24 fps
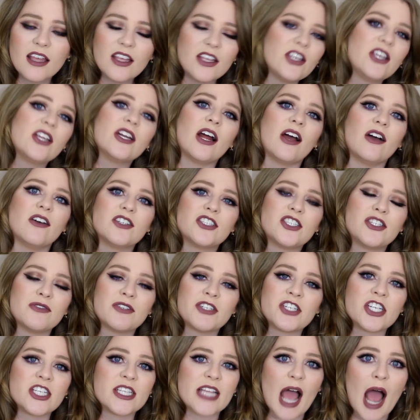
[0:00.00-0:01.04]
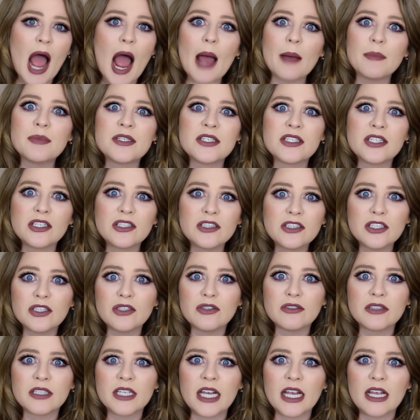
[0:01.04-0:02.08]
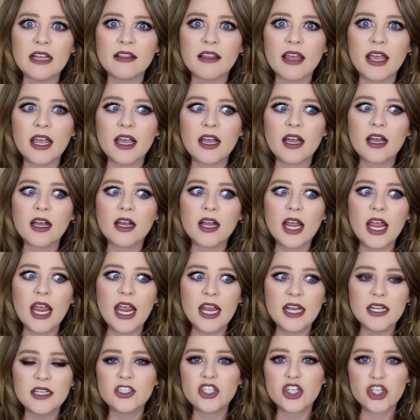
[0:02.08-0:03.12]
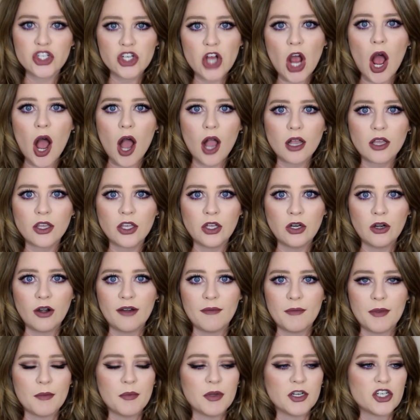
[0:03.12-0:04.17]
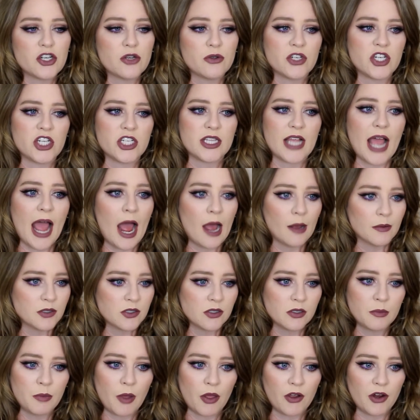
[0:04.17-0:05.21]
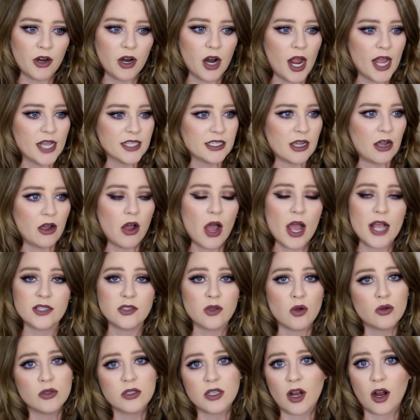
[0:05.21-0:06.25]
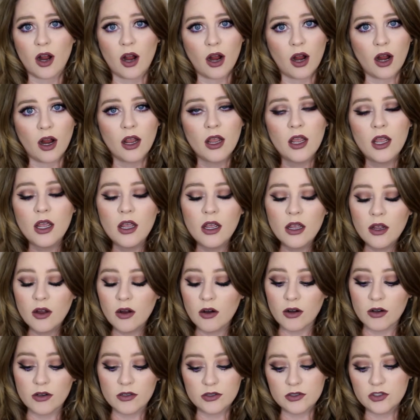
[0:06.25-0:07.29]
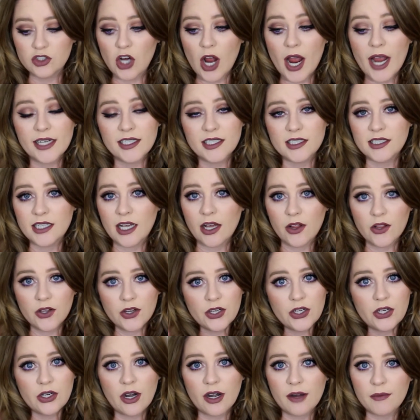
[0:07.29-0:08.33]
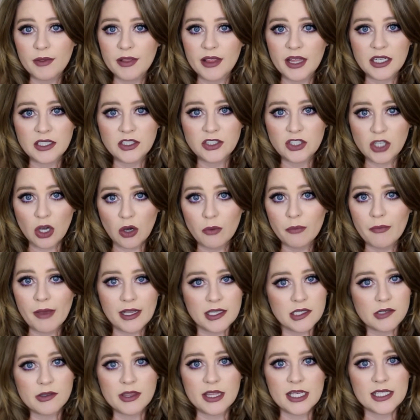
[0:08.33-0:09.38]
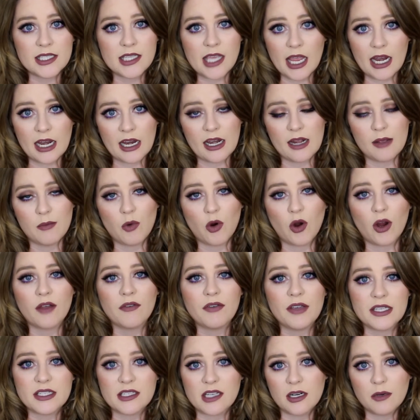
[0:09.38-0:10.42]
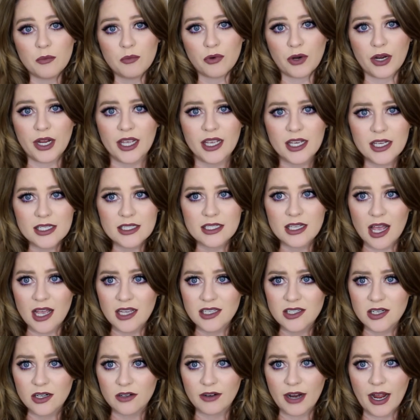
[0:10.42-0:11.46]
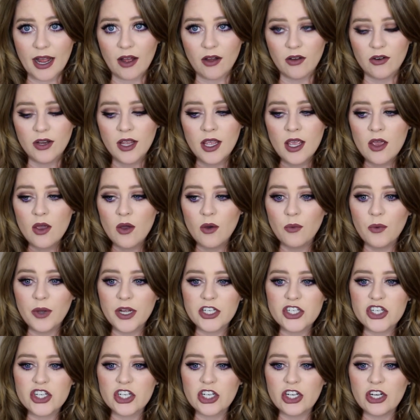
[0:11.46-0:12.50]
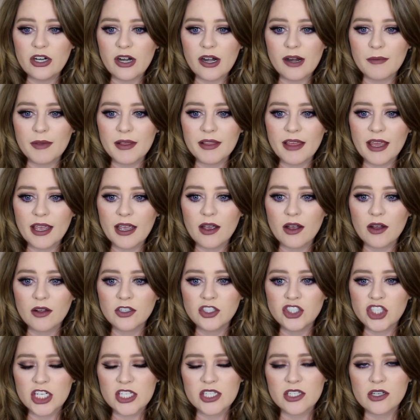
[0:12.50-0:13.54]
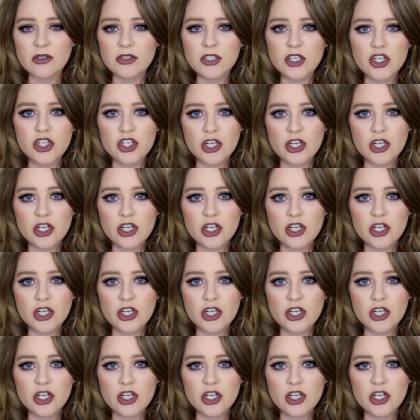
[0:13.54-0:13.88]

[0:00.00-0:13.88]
you know, she was just absolutely like in shock, you know what I mean? But she was just absolutely bawling her eyes out. I told her or tried to tell her, you know what I mean, like don't mess with this kid anymore if he's gonna bring his cousin around, which, you know what I mean, like just goes to